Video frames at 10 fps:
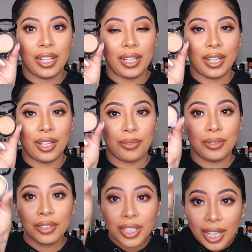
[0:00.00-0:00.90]
Now,
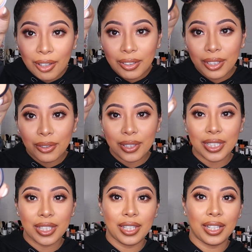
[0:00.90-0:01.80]
look at how little
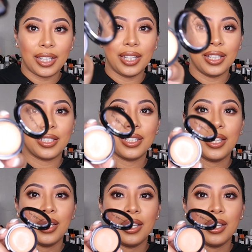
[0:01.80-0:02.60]
this thing is.